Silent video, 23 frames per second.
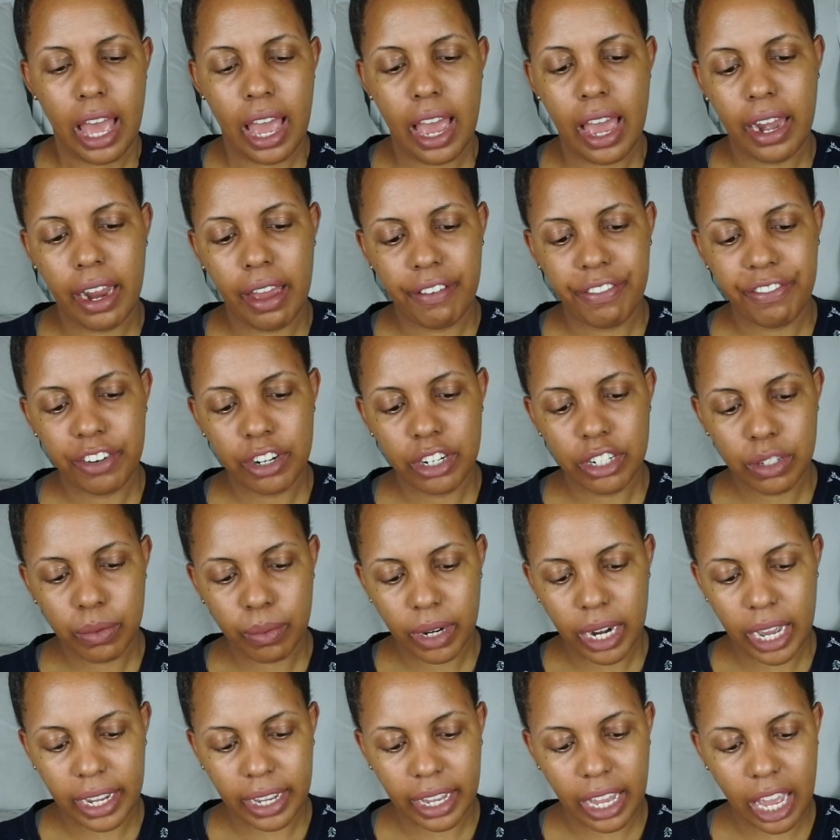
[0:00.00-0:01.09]
And at first
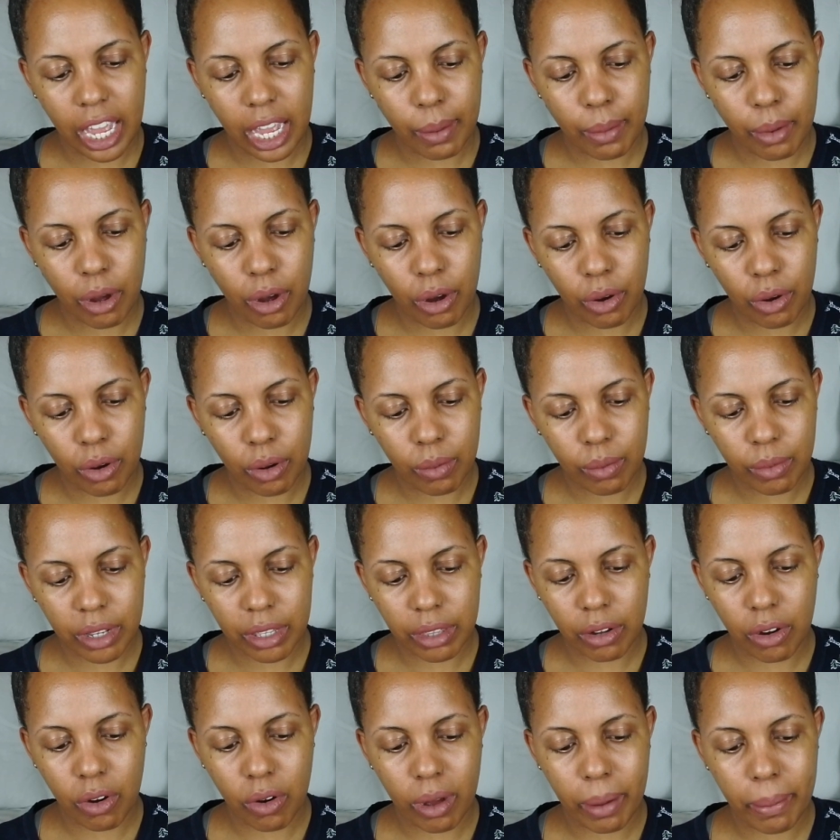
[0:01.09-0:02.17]
when I came home
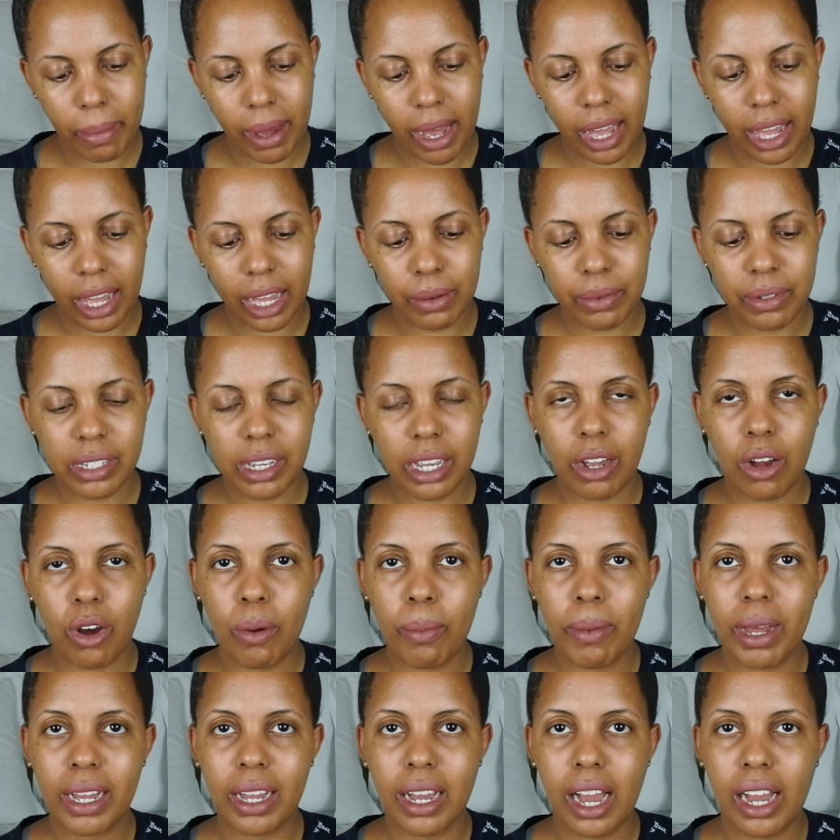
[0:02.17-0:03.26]
with OMI, I was like,
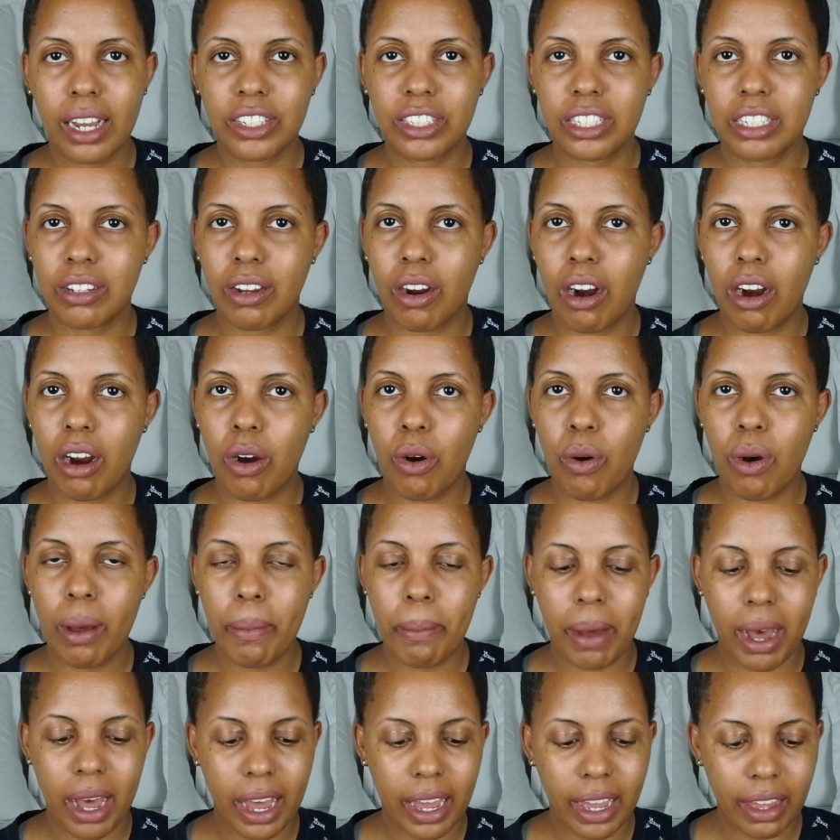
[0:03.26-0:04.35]
oh my gosh, are
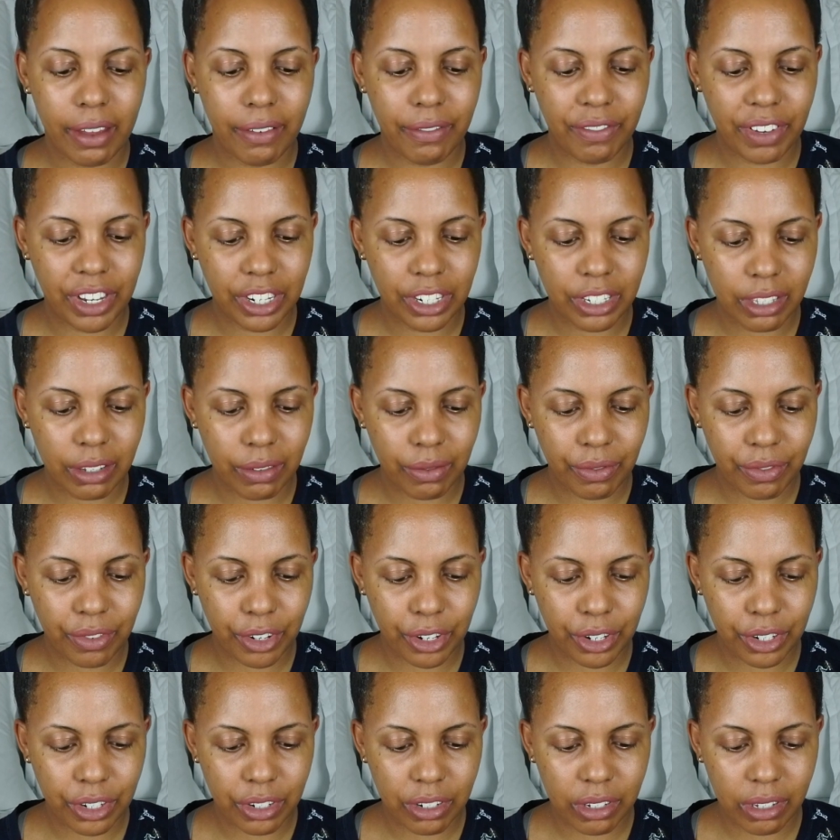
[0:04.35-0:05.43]
OMI and Venus and
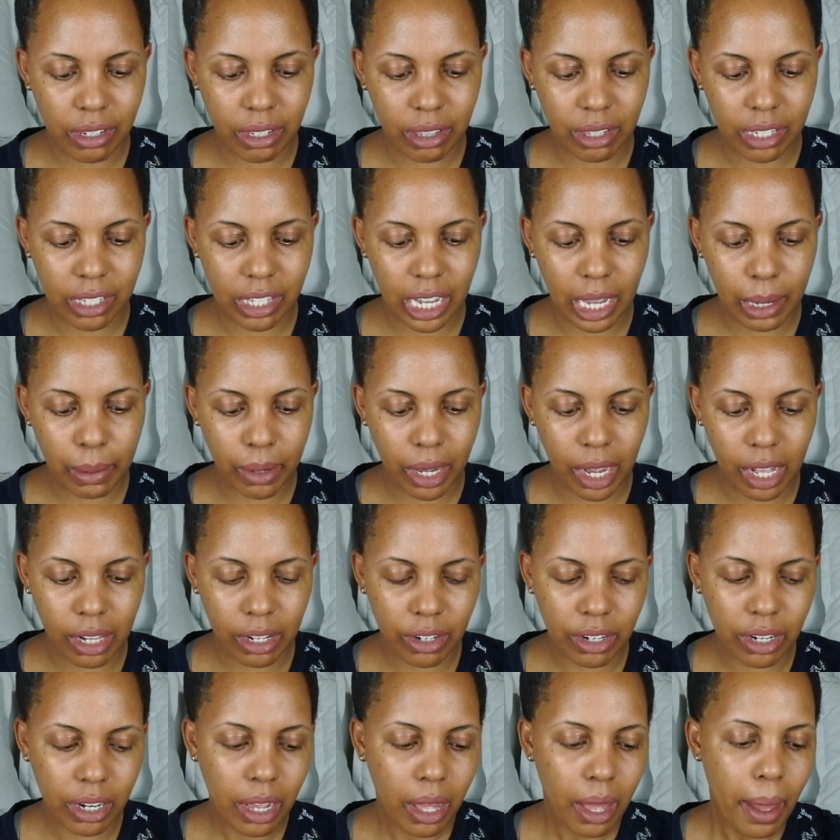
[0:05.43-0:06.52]
Furs the same
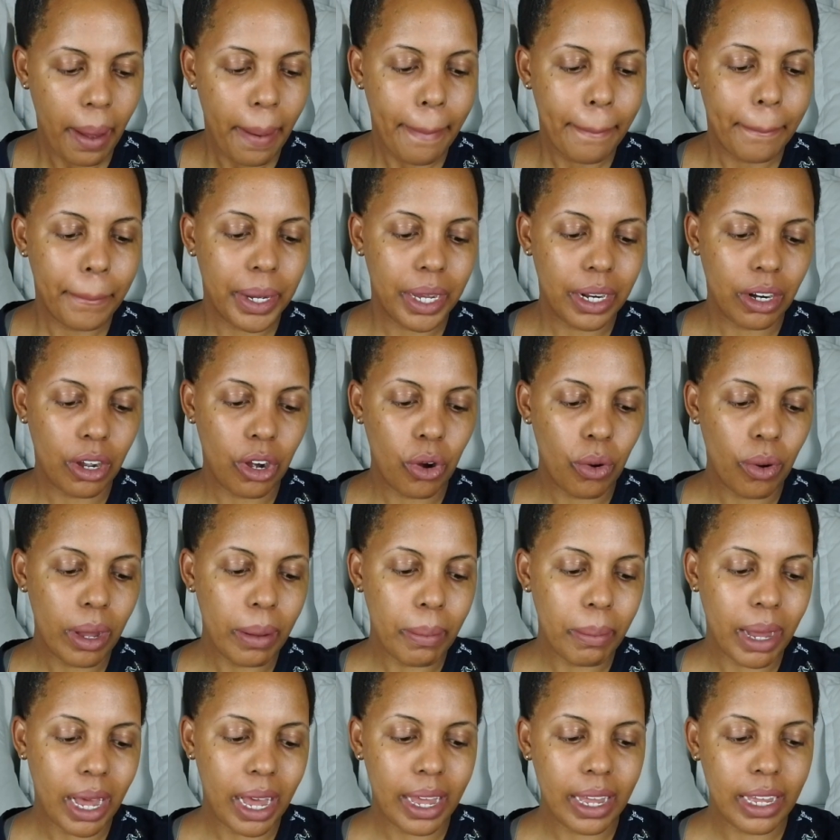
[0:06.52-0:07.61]
color? But
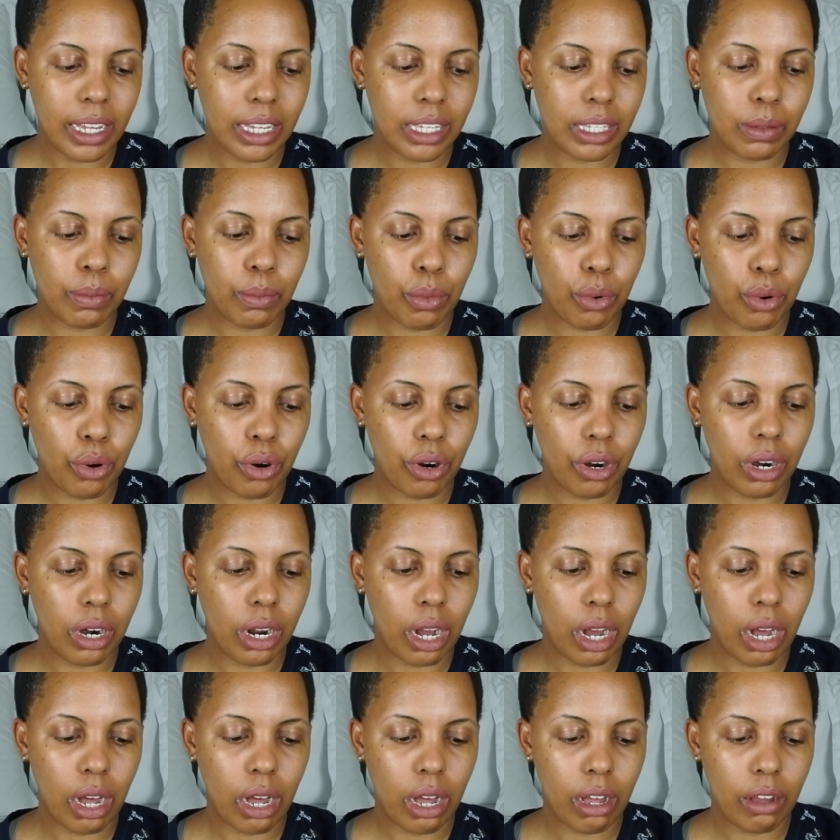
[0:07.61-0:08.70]
OMI is
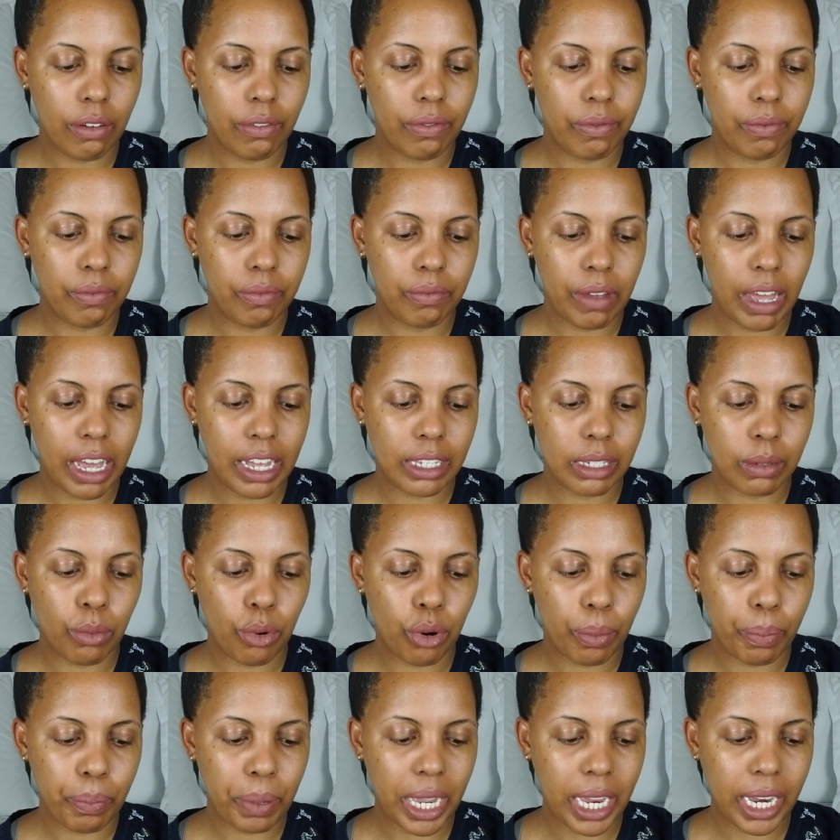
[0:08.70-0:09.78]
has
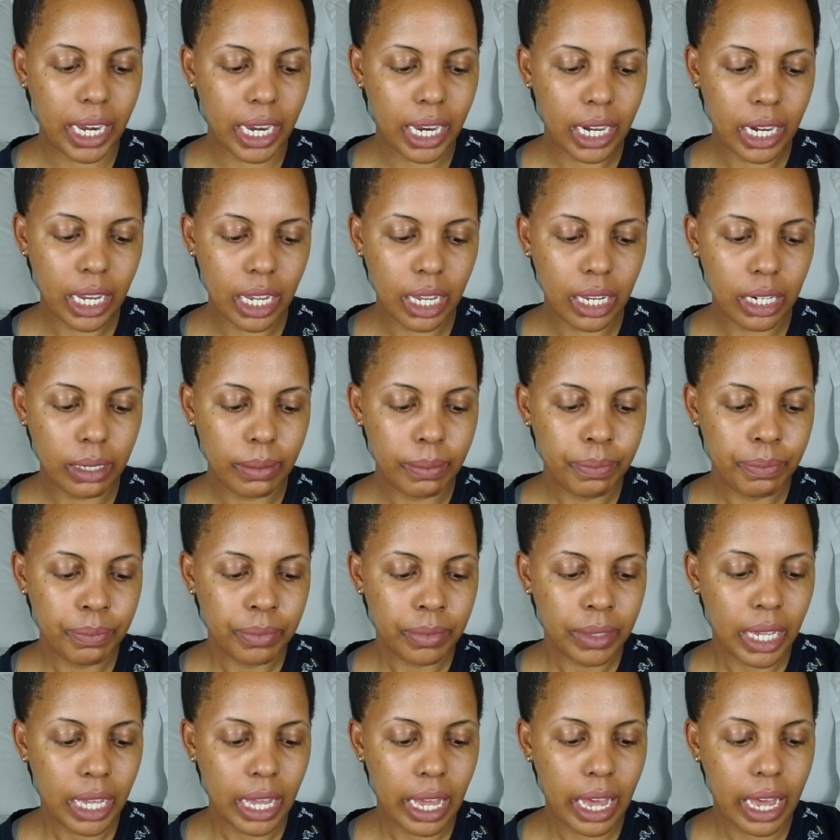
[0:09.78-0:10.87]
more pink in it,
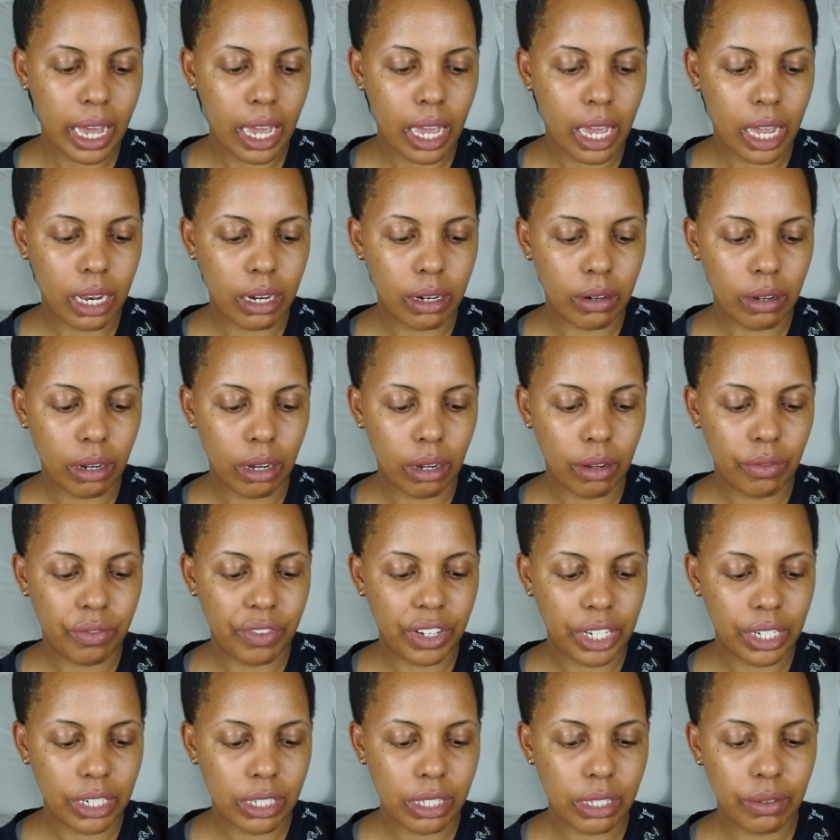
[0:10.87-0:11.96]
and
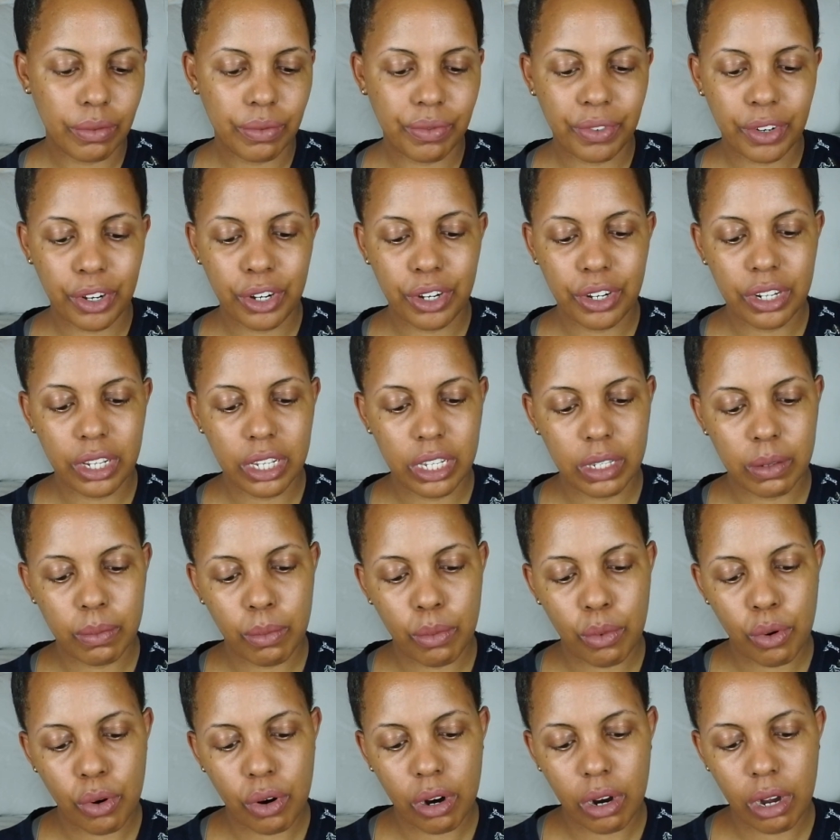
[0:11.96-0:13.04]
Venus and Fur is
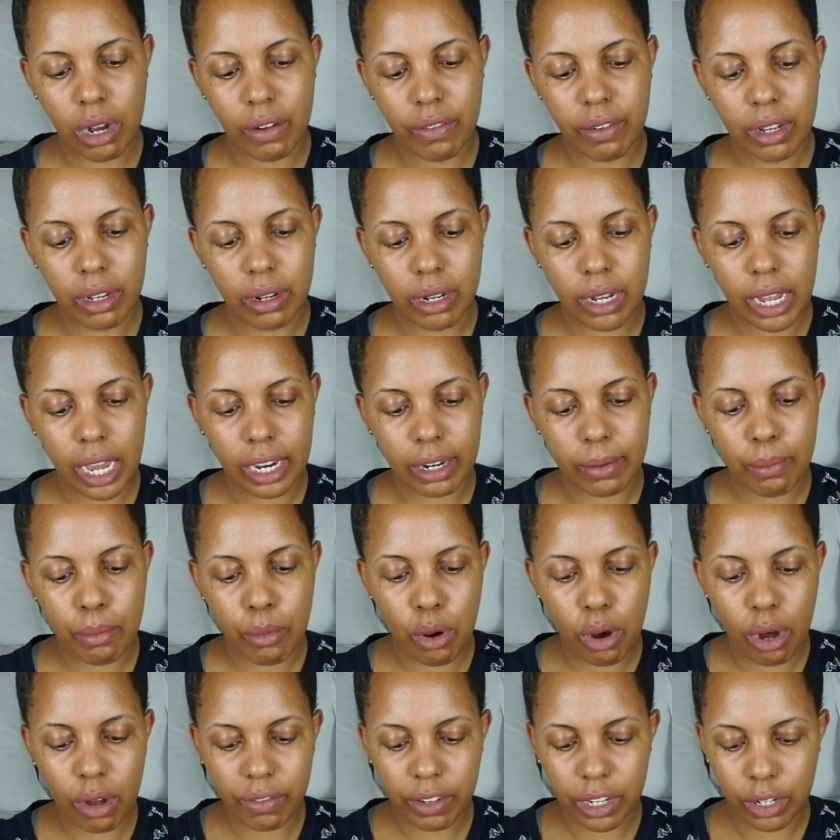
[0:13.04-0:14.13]
more of a like
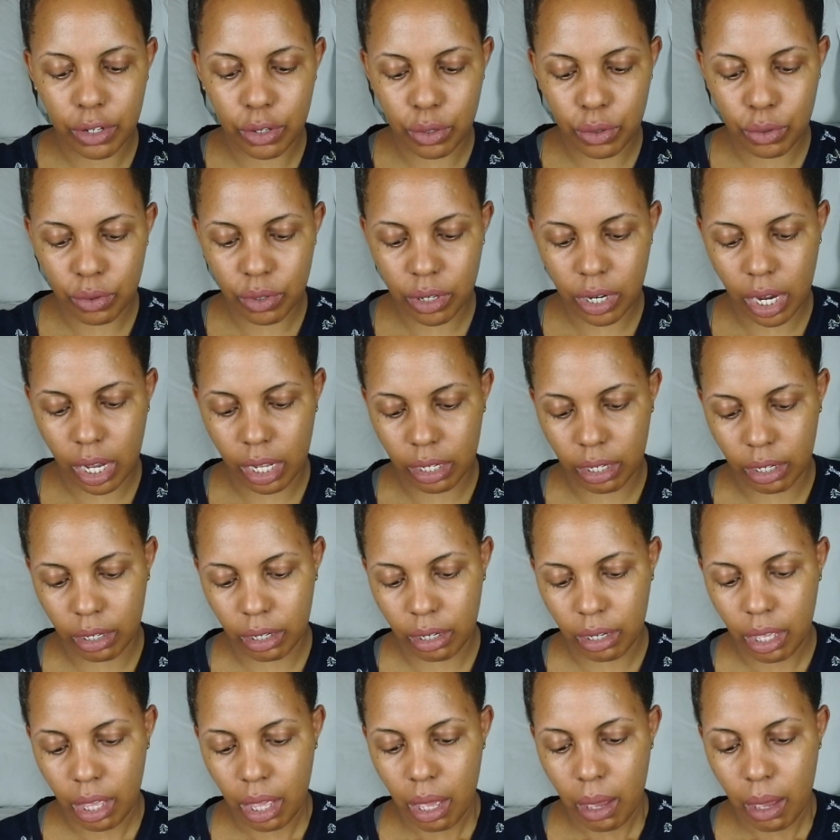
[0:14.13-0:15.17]
mauve nude color.